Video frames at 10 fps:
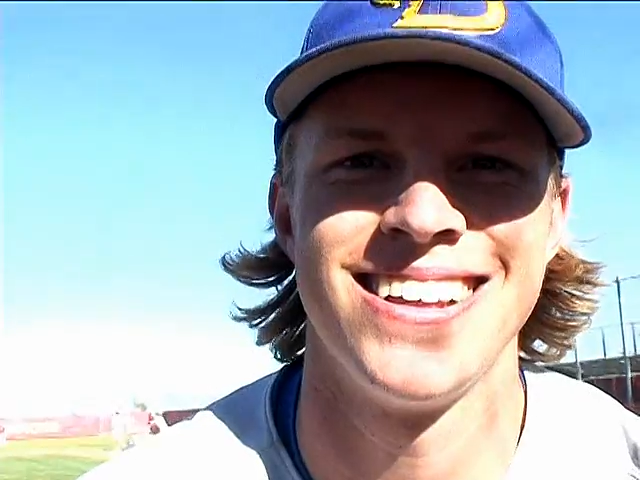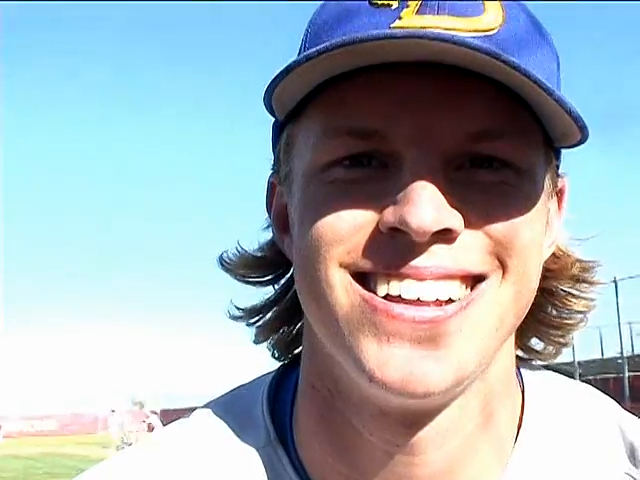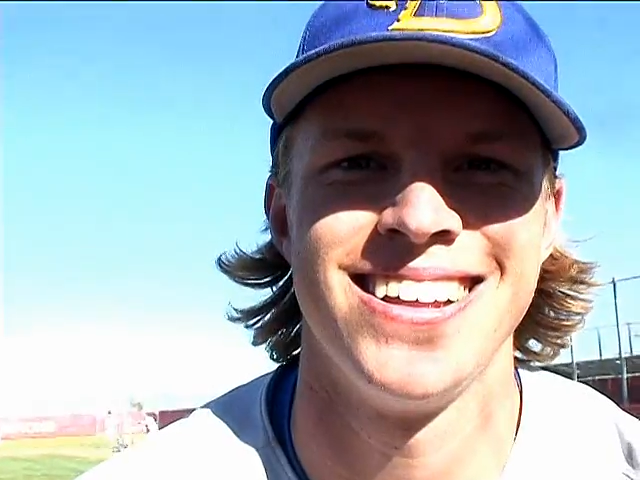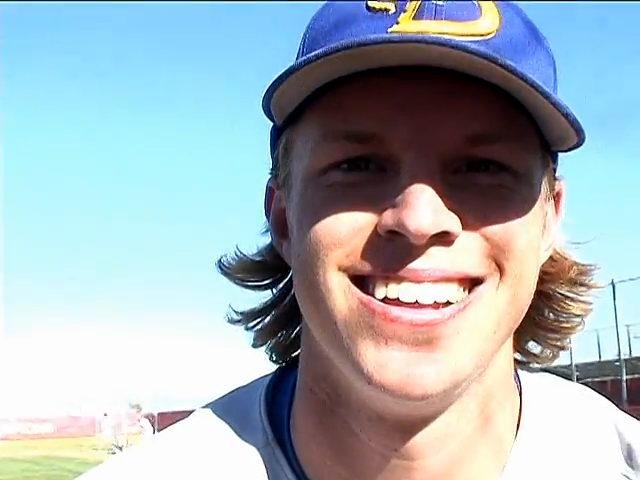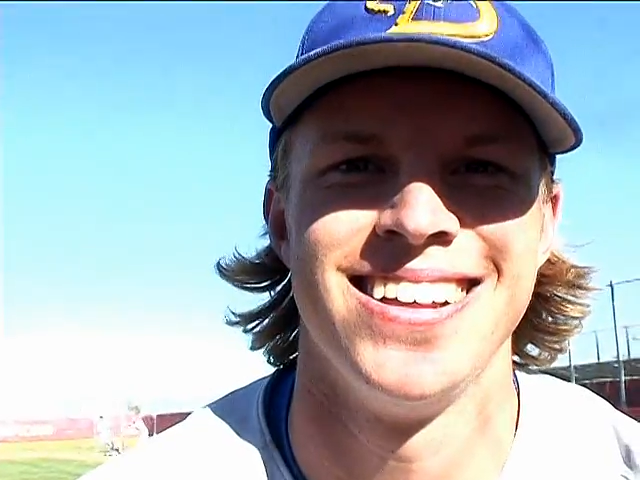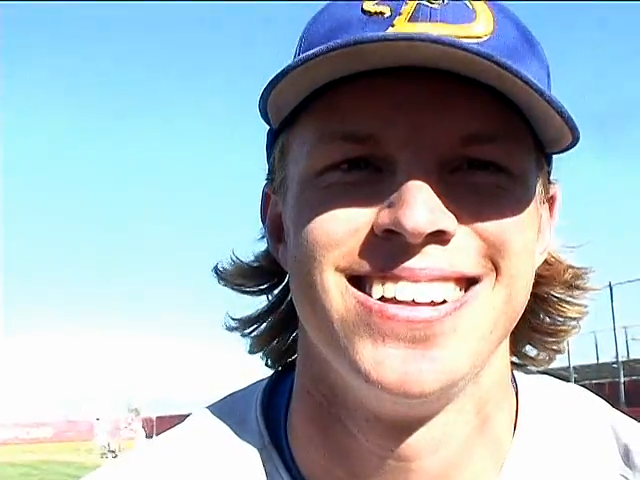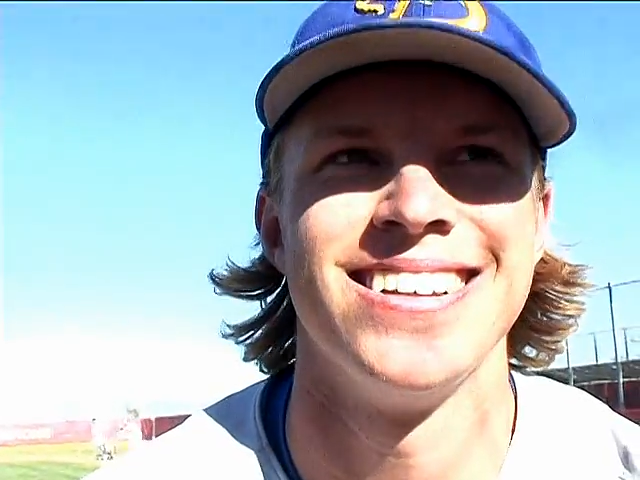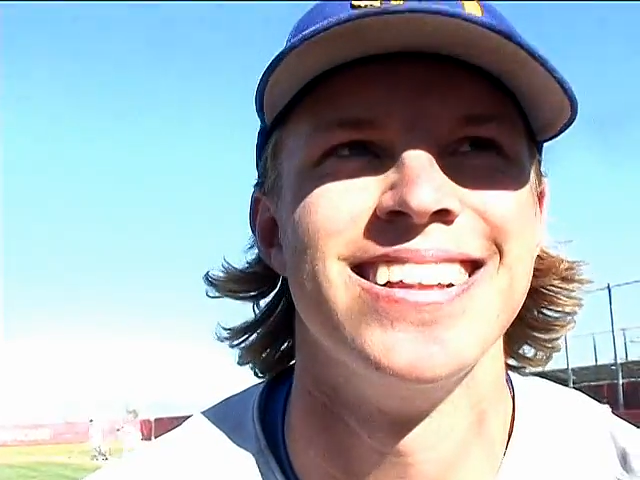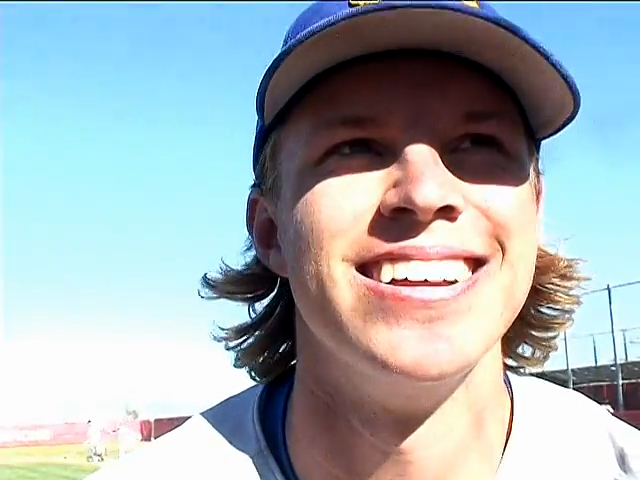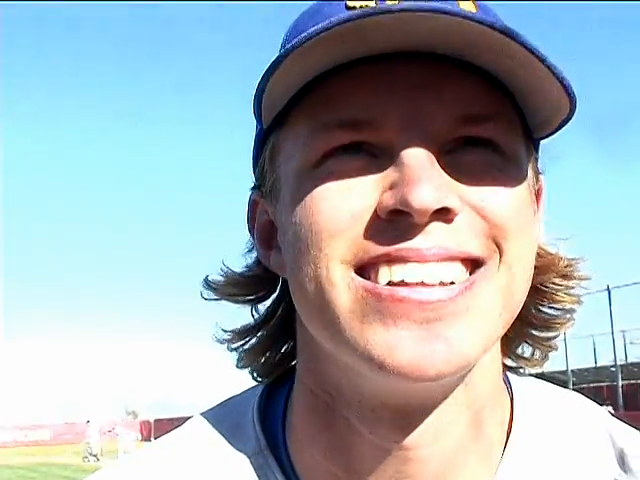enthusiasm? A
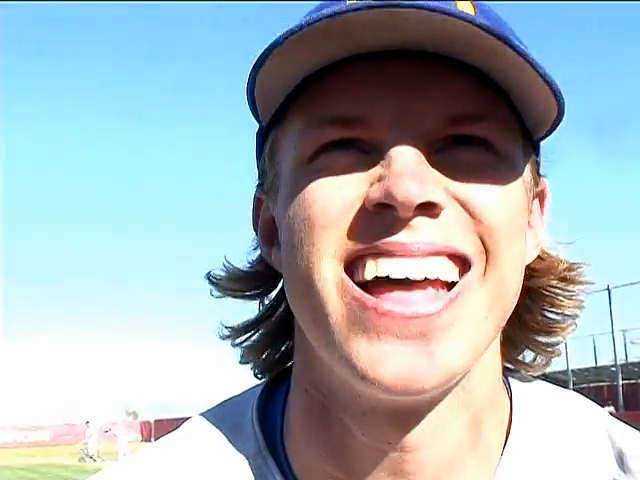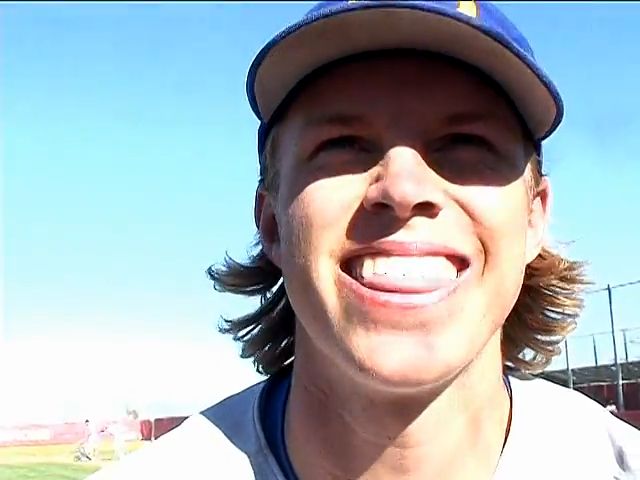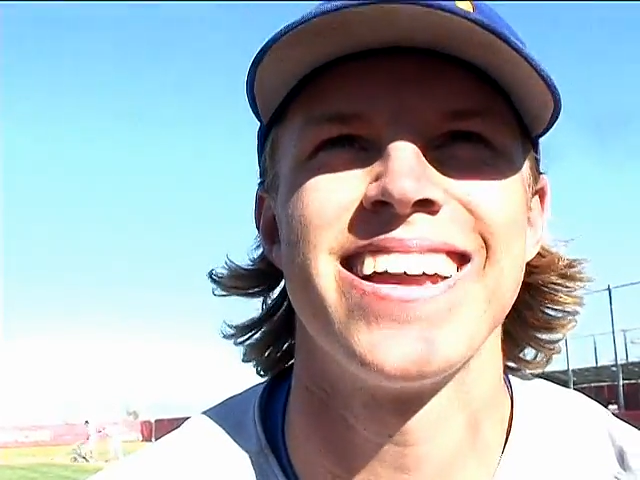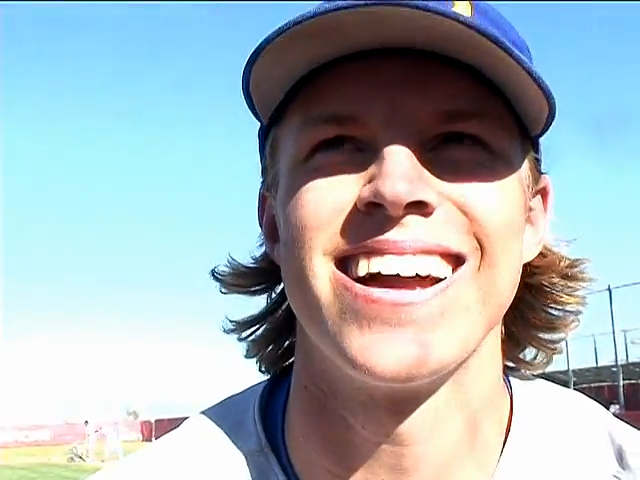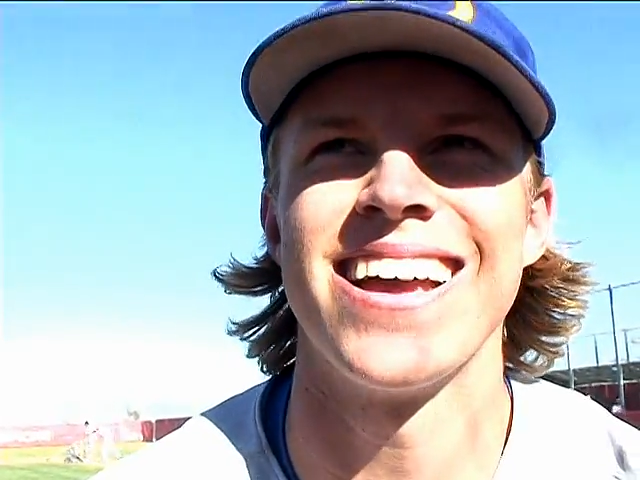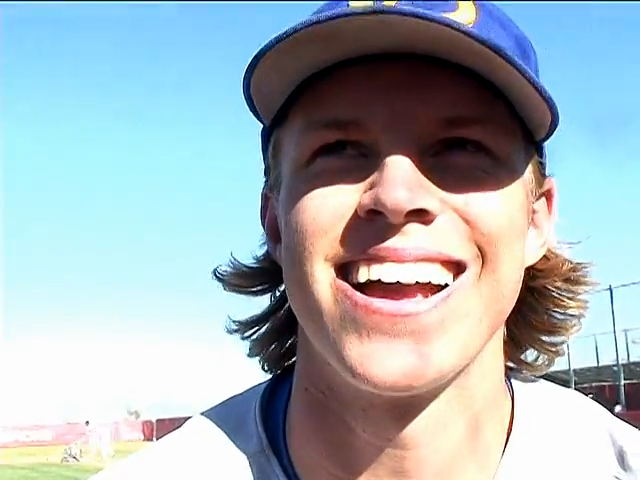little, I think I,